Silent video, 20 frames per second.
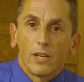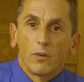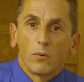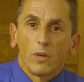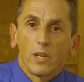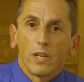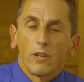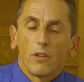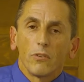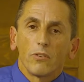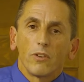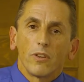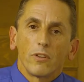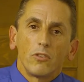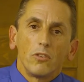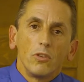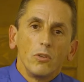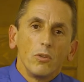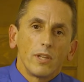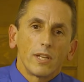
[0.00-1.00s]
And really, those are
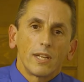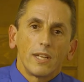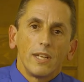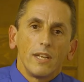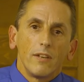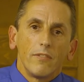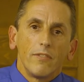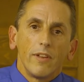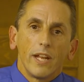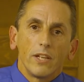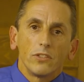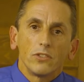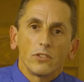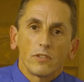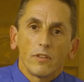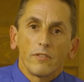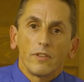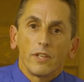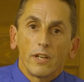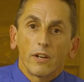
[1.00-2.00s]
two of the key
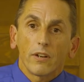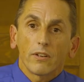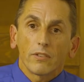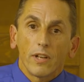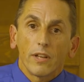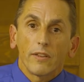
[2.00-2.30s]
advantages of the DRX